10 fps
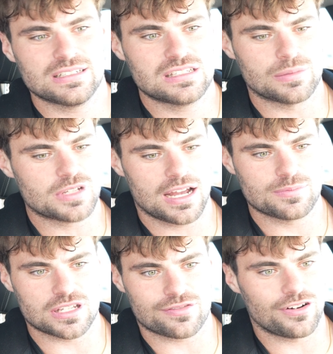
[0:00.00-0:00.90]

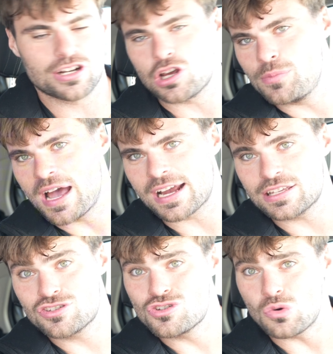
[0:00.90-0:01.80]
sometimes it's fun to go
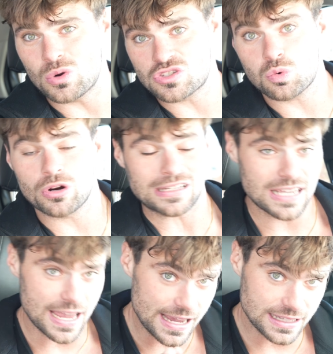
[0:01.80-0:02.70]
back to what's worked.
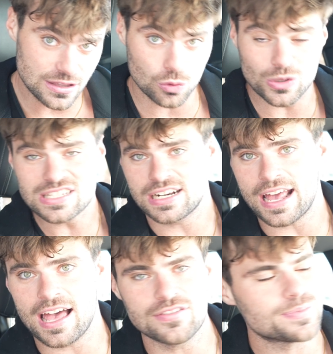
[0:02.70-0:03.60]
And the reason I
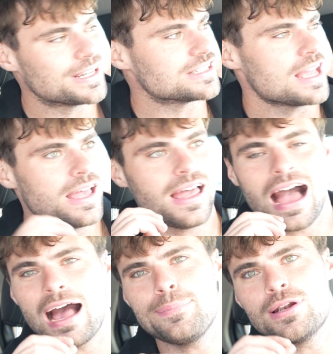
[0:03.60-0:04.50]
have is because
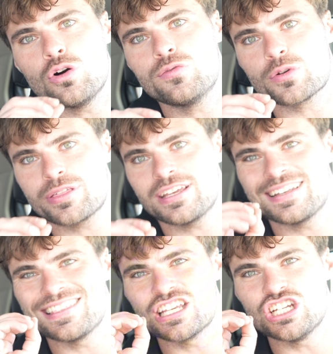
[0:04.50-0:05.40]
I've been
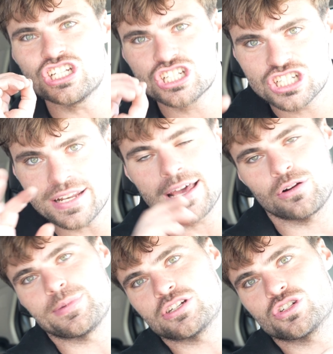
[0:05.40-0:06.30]
overthinking the shit
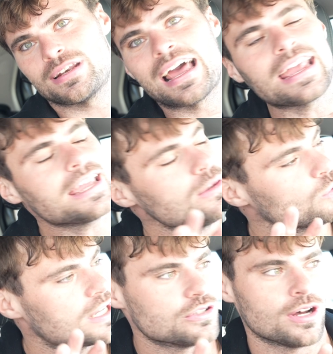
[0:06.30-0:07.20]
out of my training. I hate
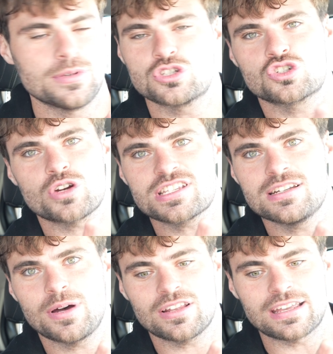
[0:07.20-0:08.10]
when I do. I've been stressing
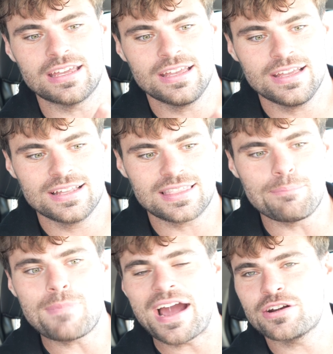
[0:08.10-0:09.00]
about like the
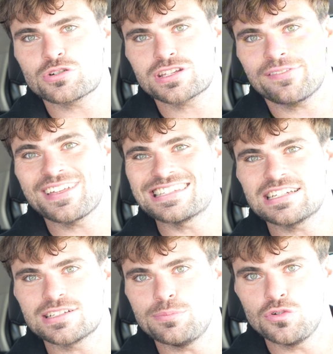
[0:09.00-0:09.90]
minor stuff that
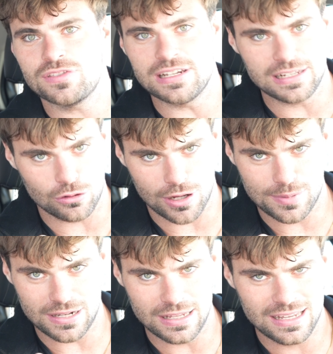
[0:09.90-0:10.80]
doesn't move the needle.
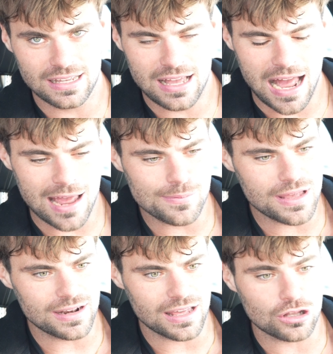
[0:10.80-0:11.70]
I've
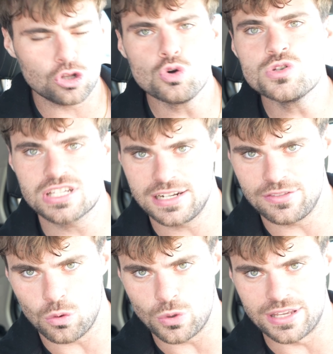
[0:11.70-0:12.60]
been losing
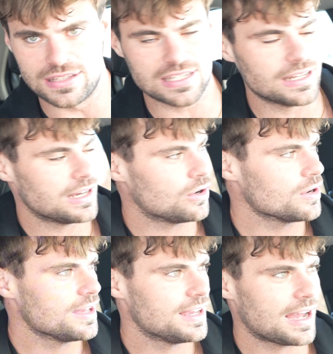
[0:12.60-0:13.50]
in the weeds, you
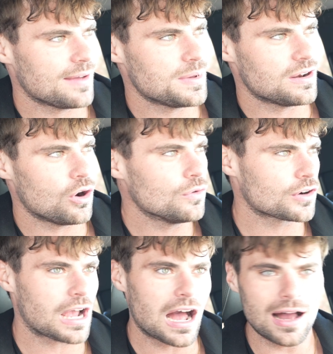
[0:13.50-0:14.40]
know? I've been
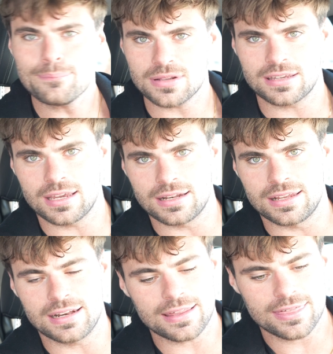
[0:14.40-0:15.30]
overcomplicating
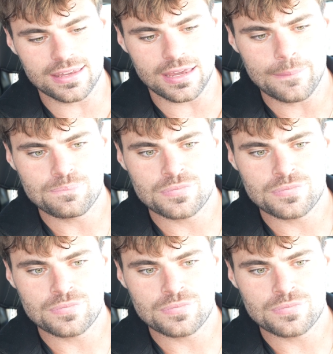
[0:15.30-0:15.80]
it. And I think